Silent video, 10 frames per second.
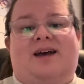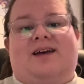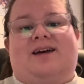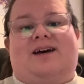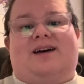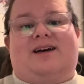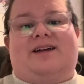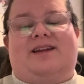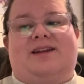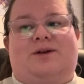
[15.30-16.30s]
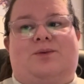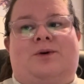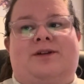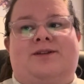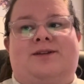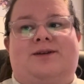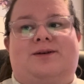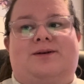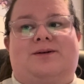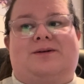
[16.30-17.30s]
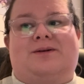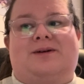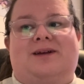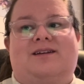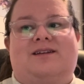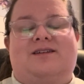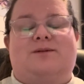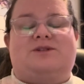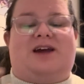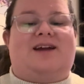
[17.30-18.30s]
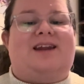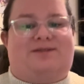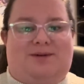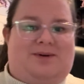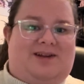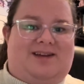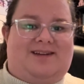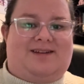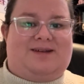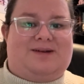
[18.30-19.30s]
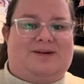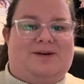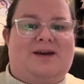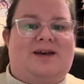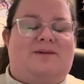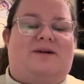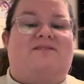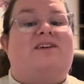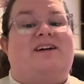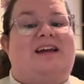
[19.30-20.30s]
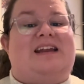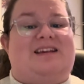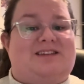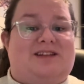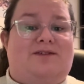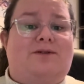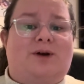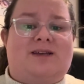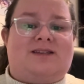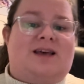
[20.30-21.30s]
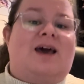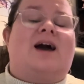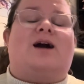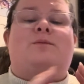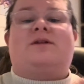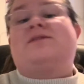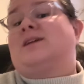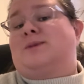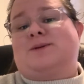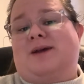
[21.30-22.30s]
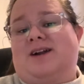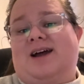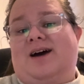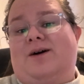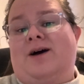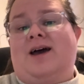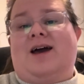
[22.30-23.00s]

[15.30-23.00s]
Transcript: didn't want to subject everybody to my very nasally voice, but I'm feeling much better now.